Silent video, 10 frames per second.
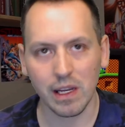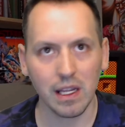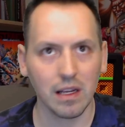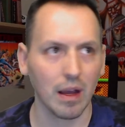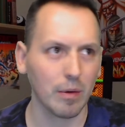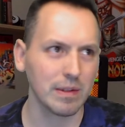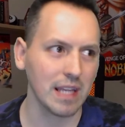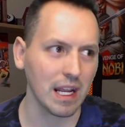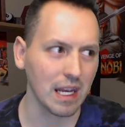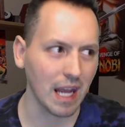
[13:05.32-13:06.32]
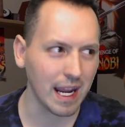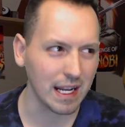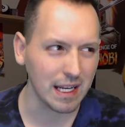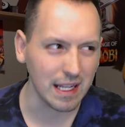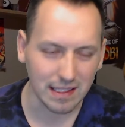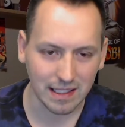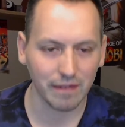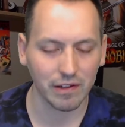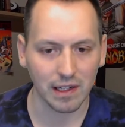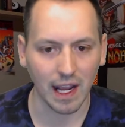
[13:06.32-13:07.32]
to, I would say, 97 or
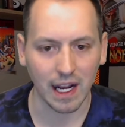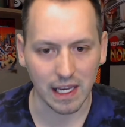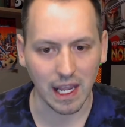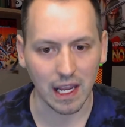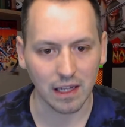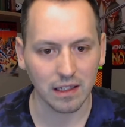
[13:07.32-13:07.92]
98.